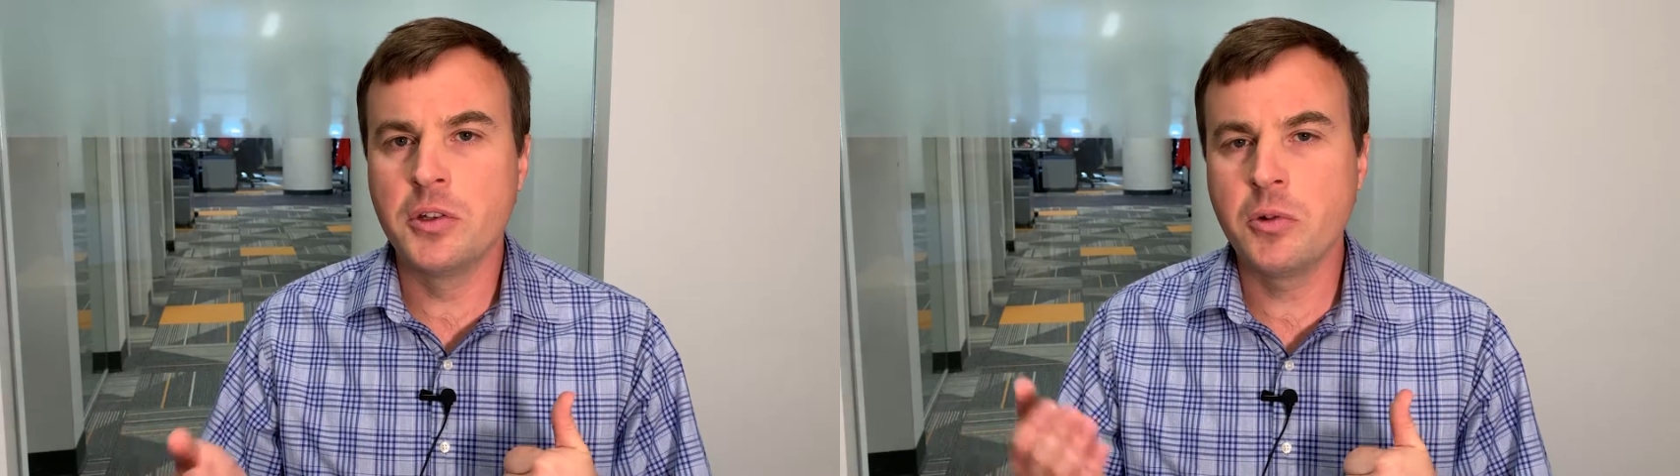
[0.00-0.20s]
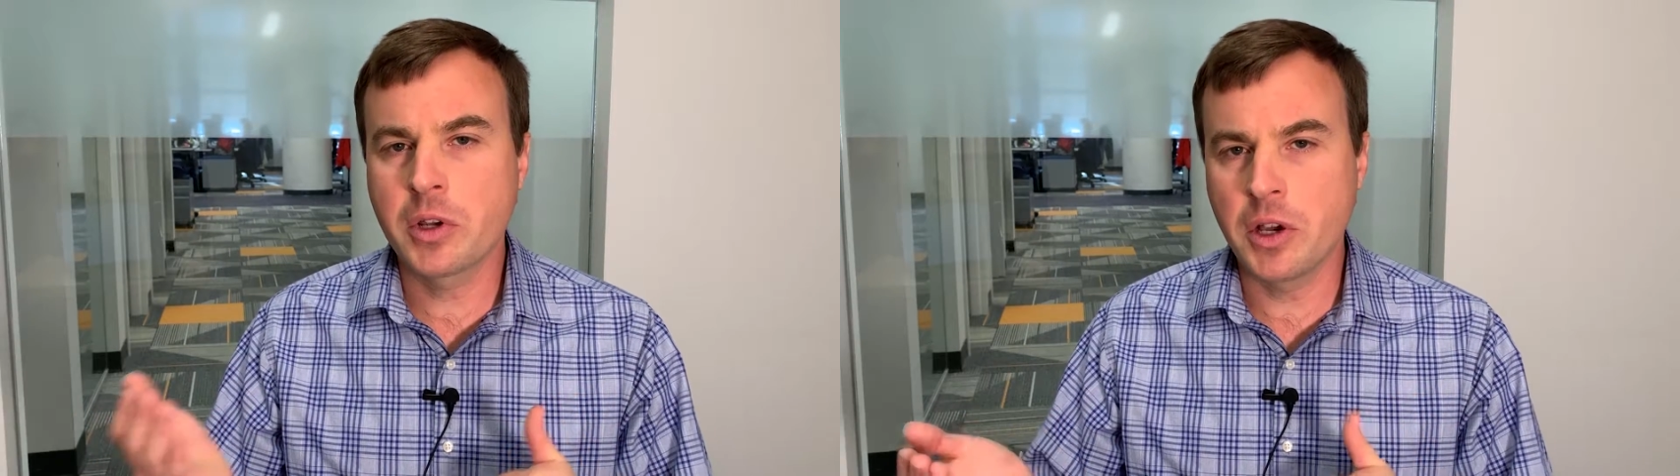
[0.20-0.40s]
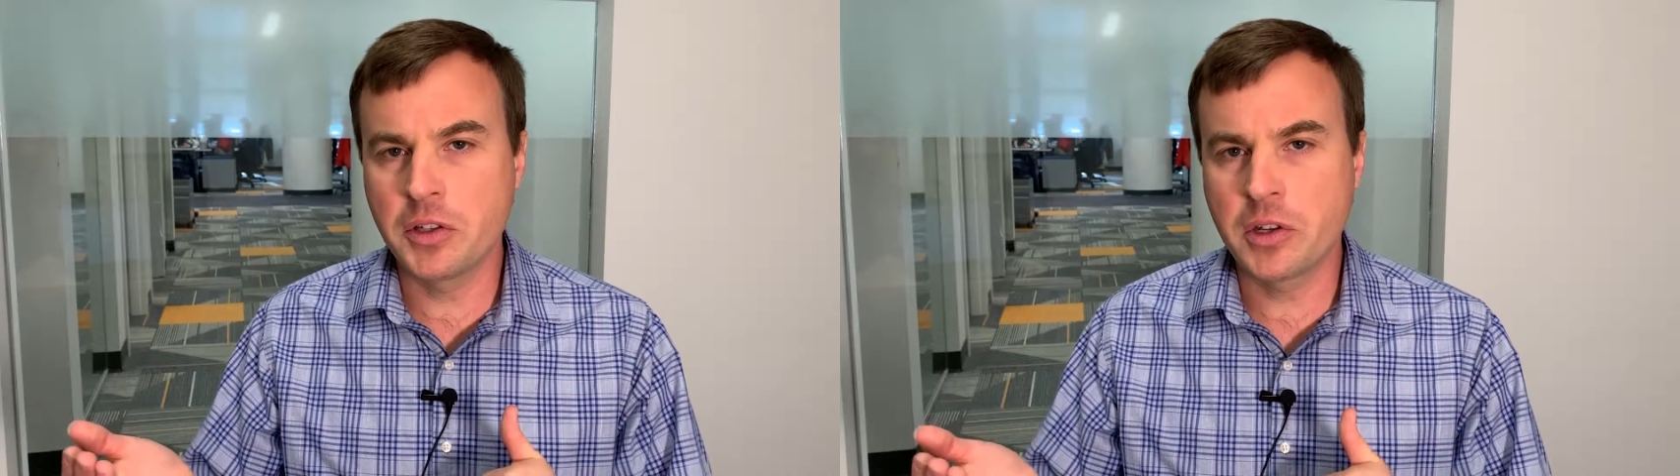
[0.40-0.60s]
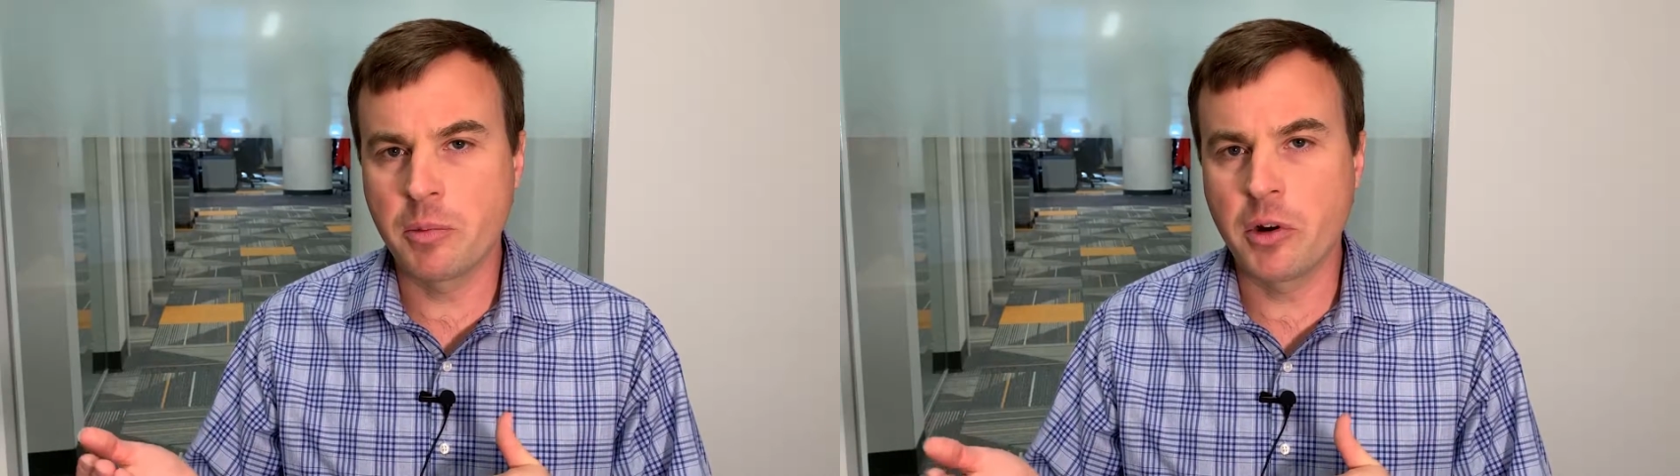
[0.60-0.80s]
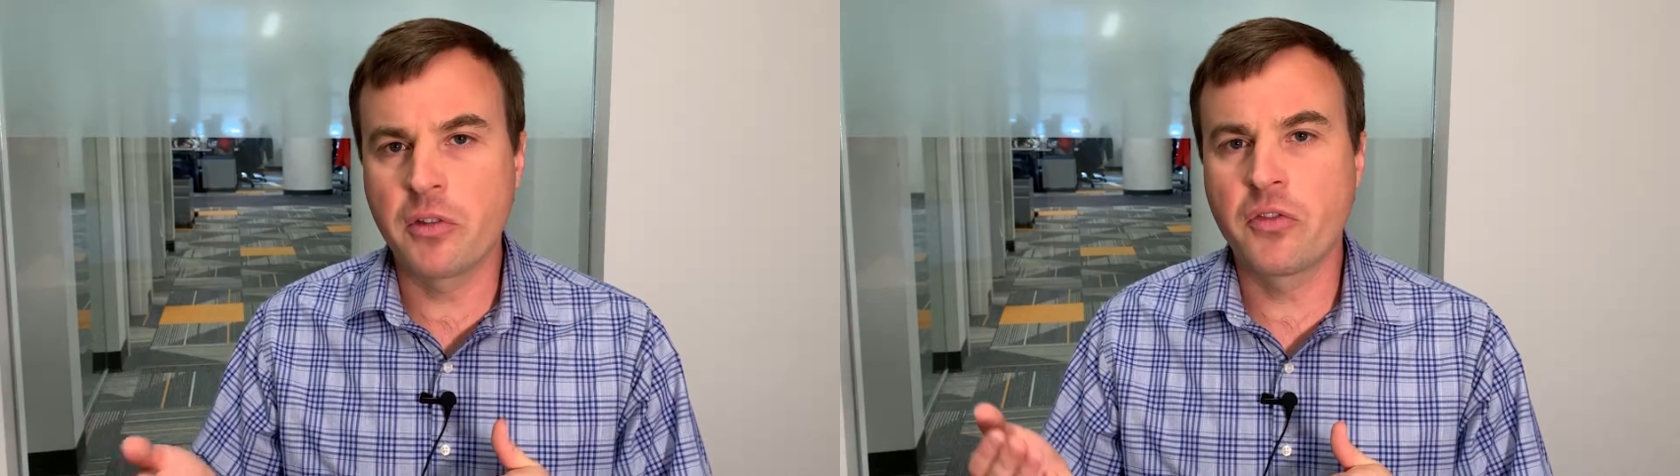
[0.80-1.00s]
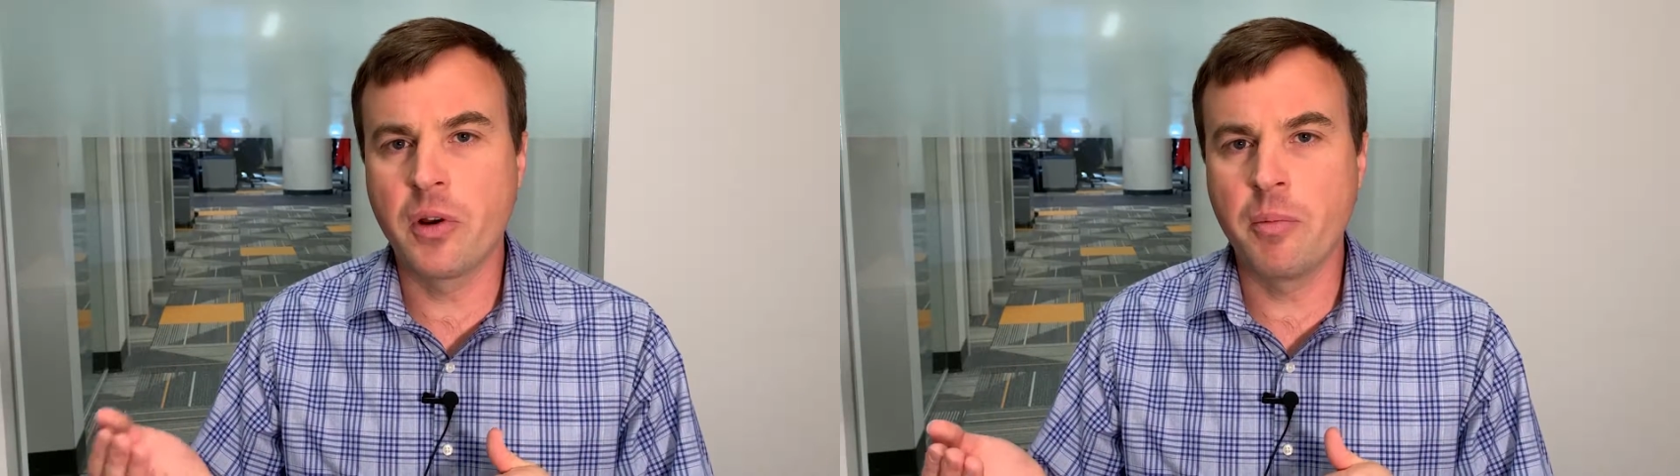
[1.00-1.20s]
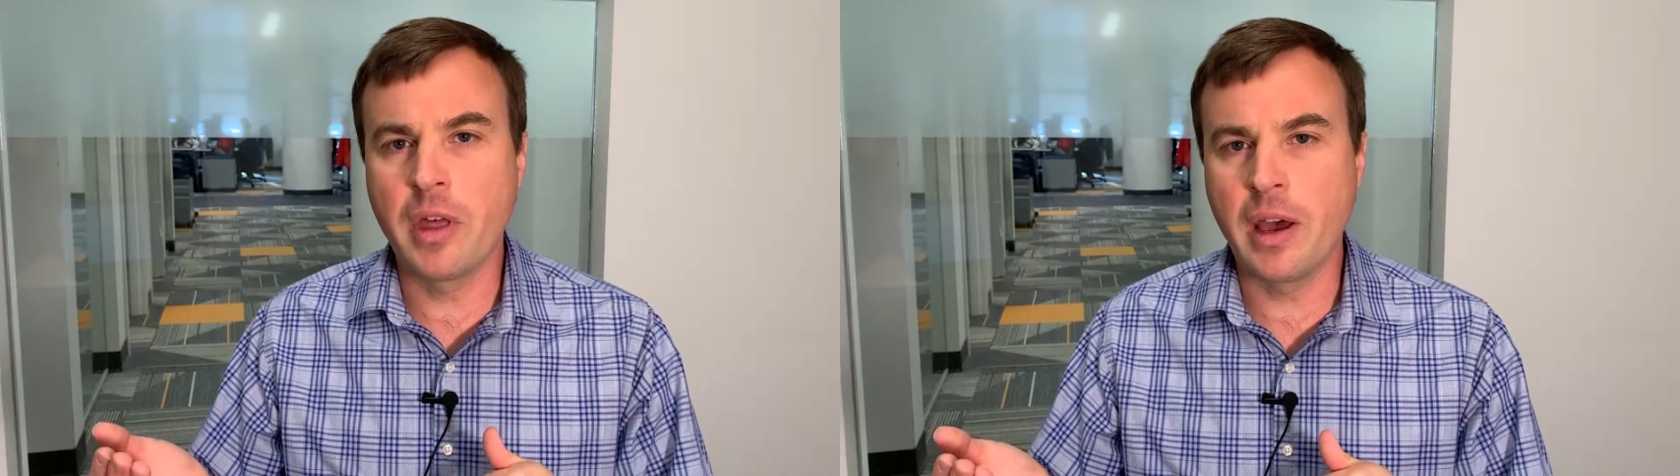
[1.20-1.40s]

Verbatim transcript: to a customer from